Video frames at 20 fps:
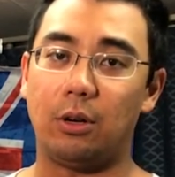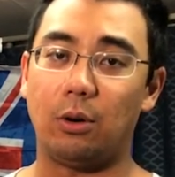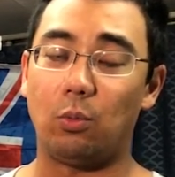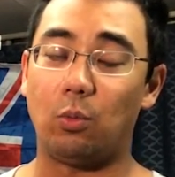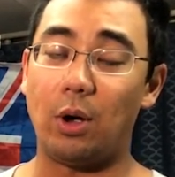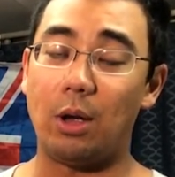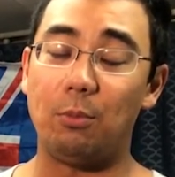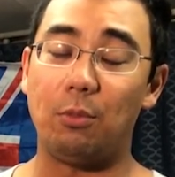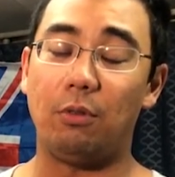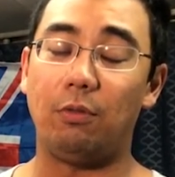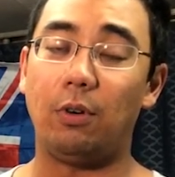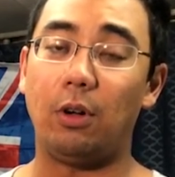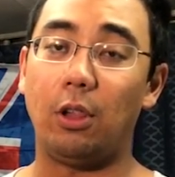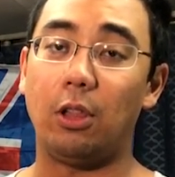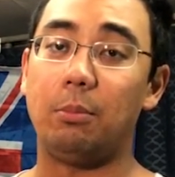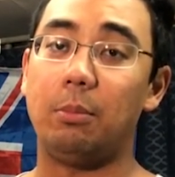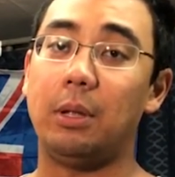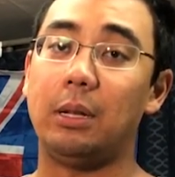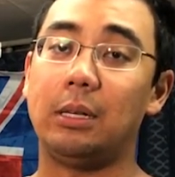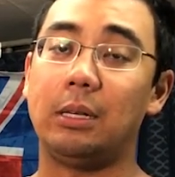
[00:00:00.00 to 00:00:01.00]
got way more
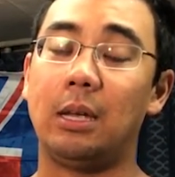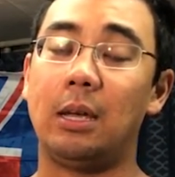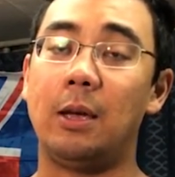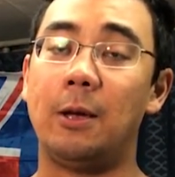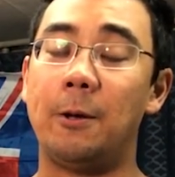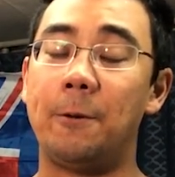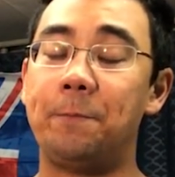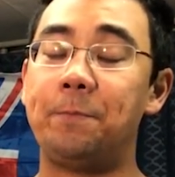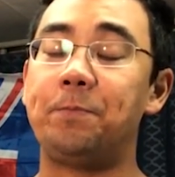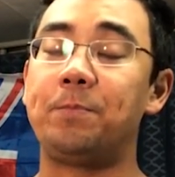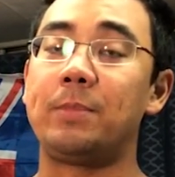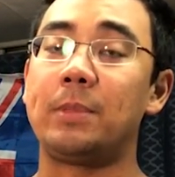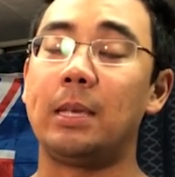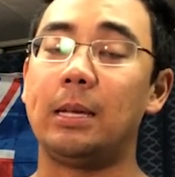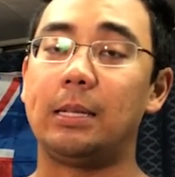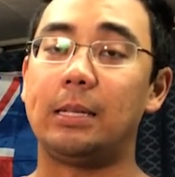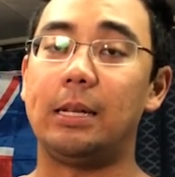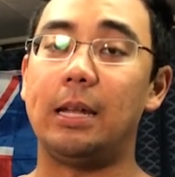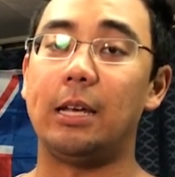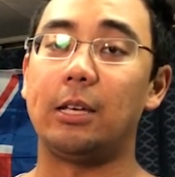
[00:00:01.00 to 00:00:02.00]
volume in
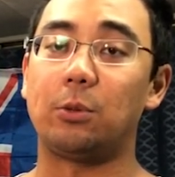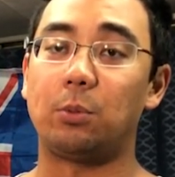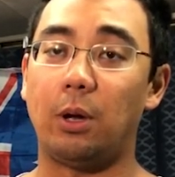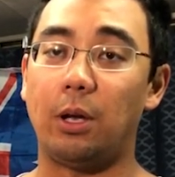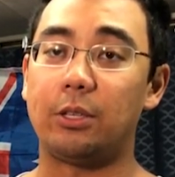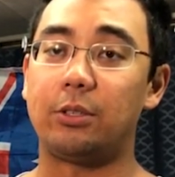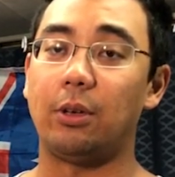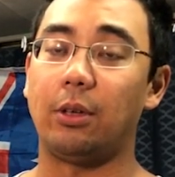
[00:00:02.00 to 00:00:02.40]
today as well.